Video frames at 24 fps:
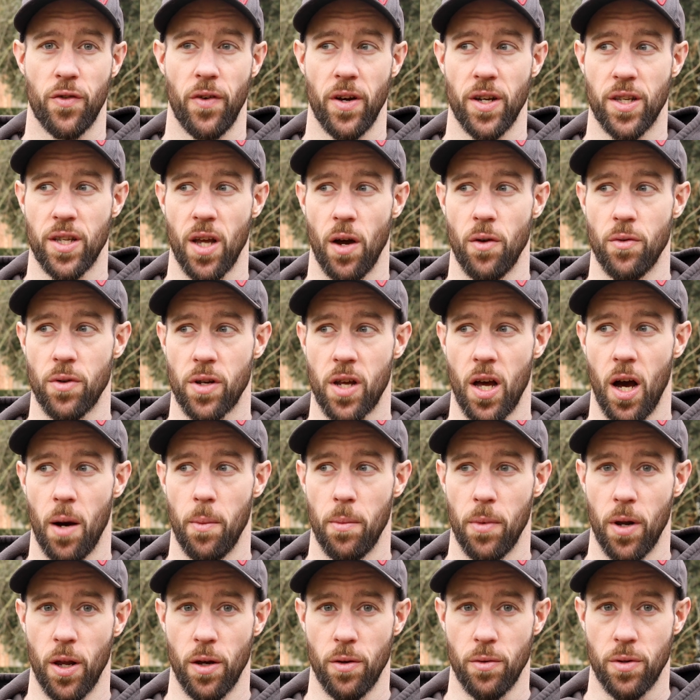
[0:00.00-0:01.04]
so they don't
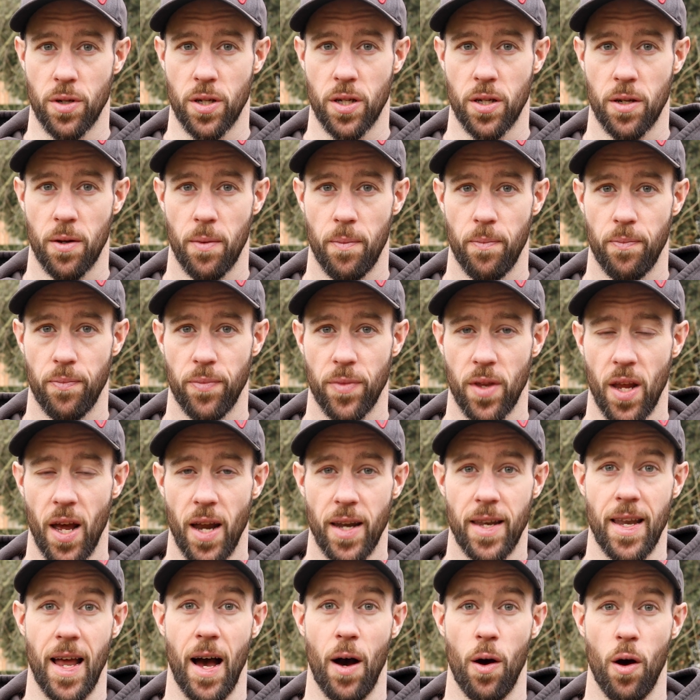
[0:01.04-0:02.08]
come loose.
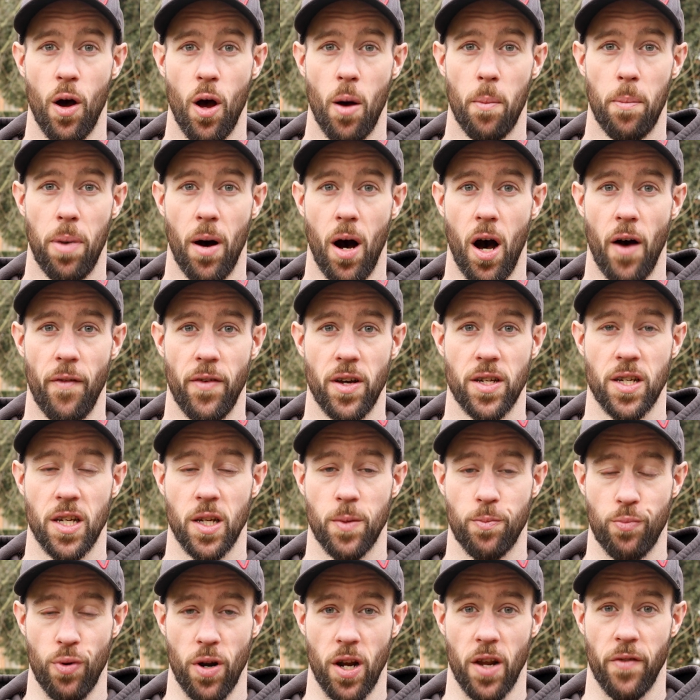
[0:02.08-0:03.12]
Now, part of this
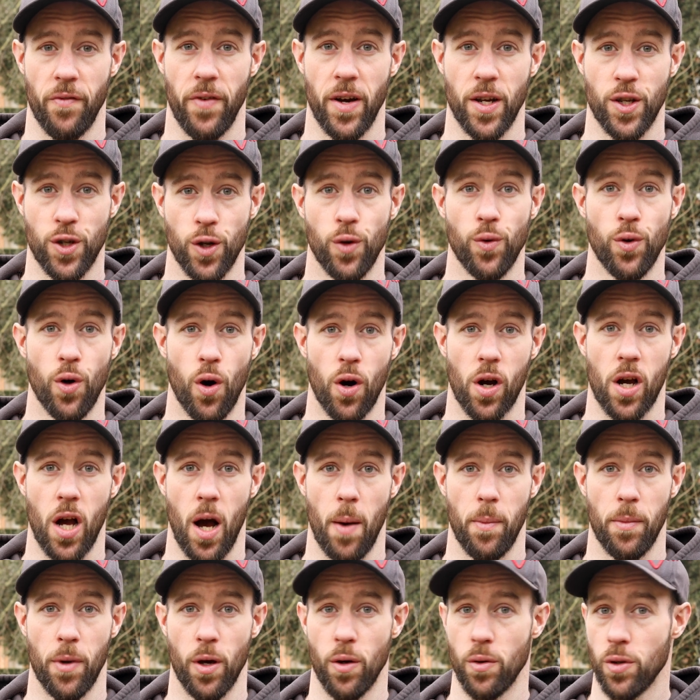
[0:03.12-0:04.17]
is brilliant. They do not
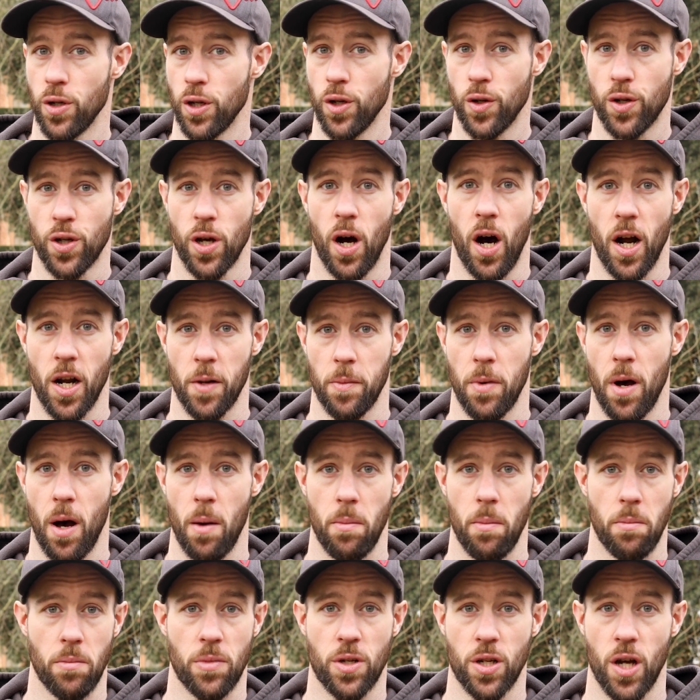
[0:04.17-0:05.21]
come loose. You tighten them
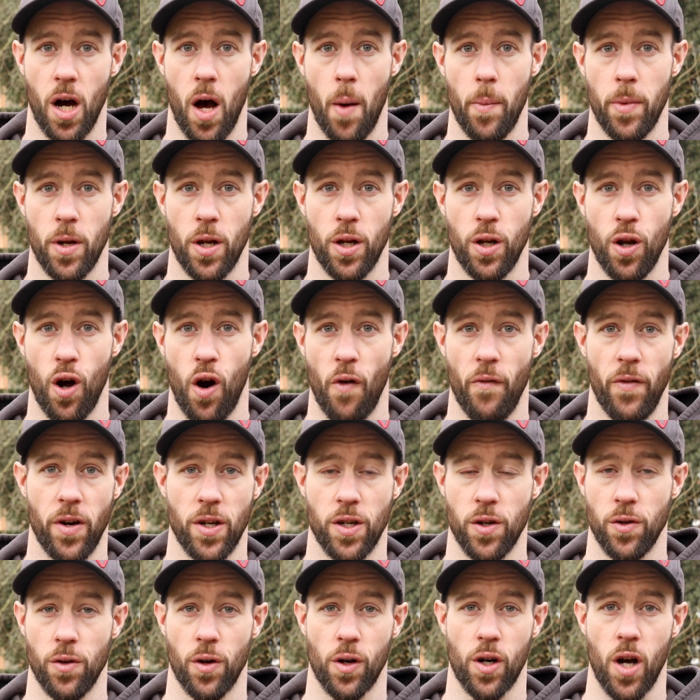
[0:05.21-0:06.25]
up, tie them in a knot, they
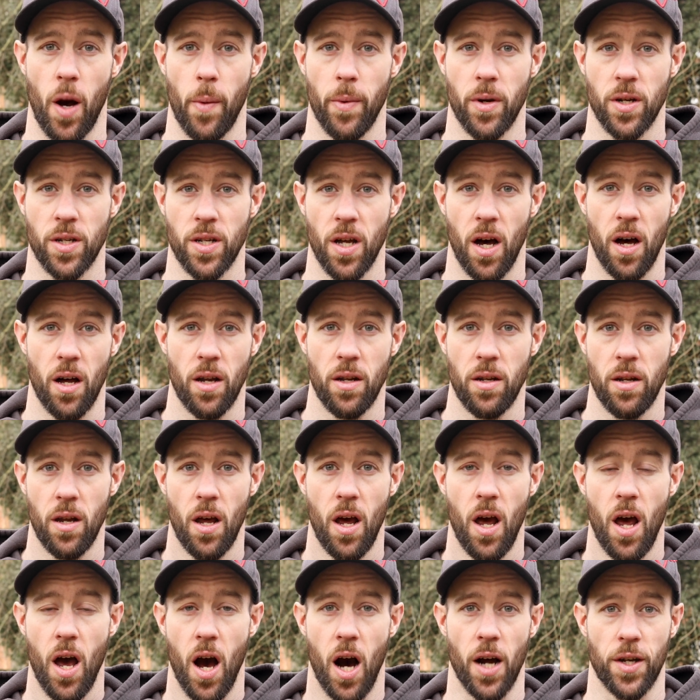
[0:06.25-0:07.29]
do not come undone.
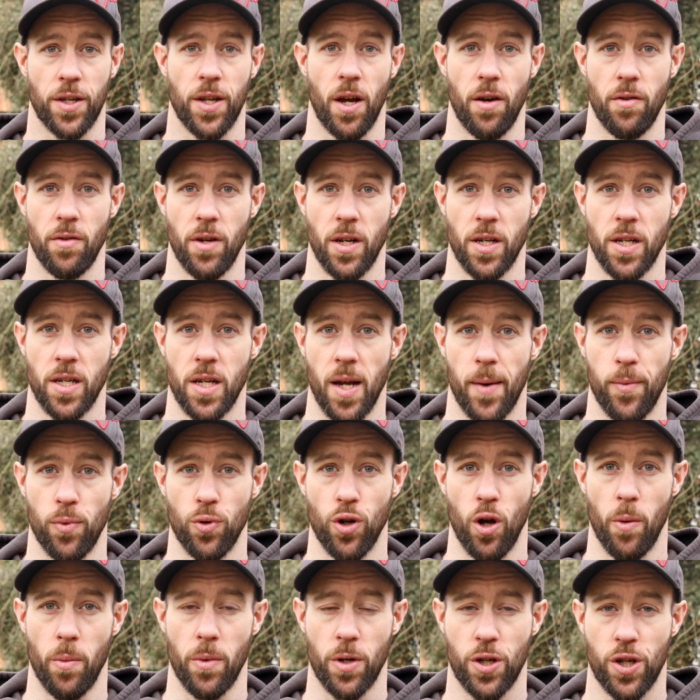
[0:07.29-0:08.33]
I don't need to double
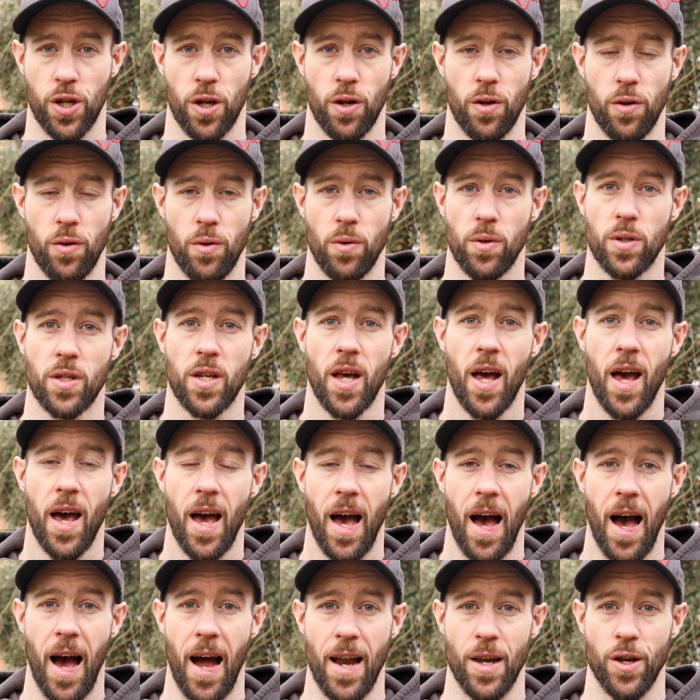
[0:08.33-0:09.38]
knot the shoes,
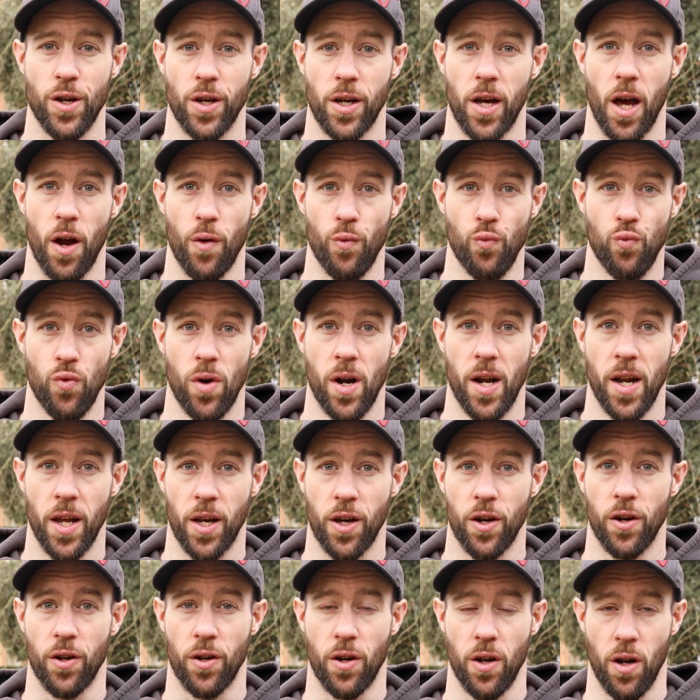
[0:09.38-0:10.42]
and you can get a really
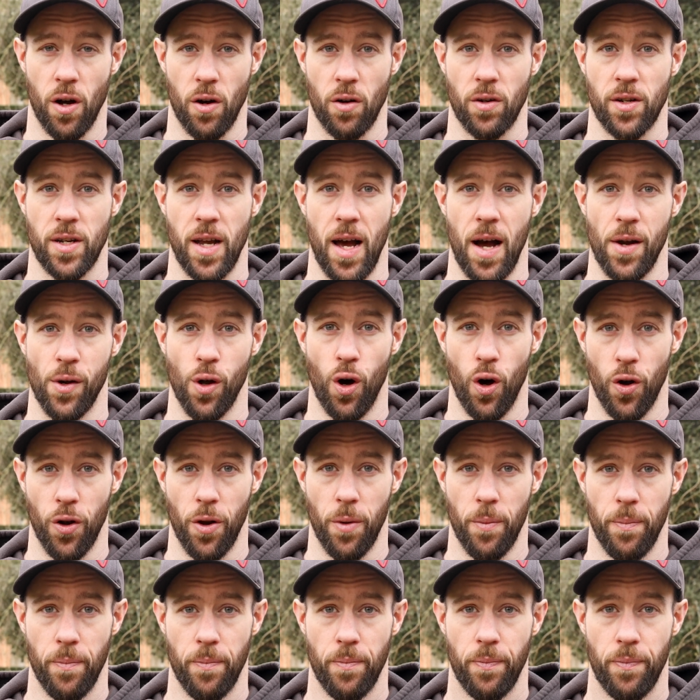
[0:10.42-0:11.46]
good lockdown on
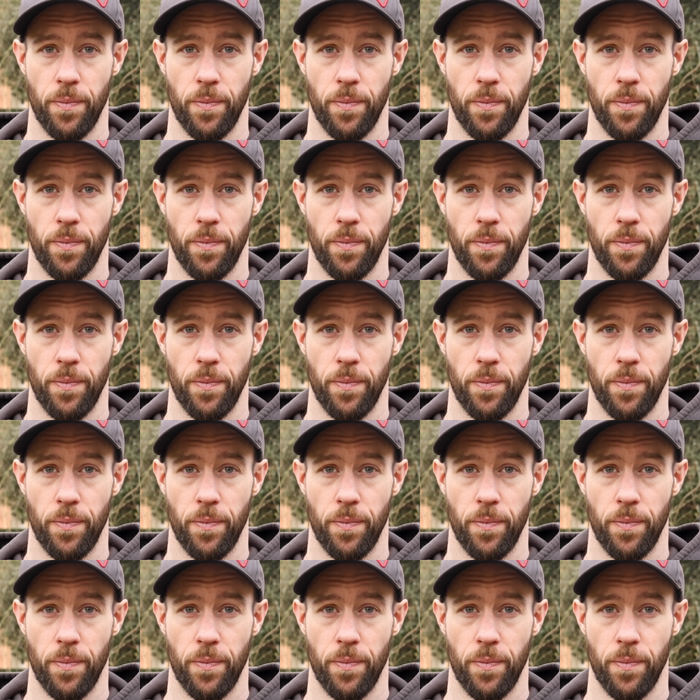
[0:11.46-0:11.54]
them.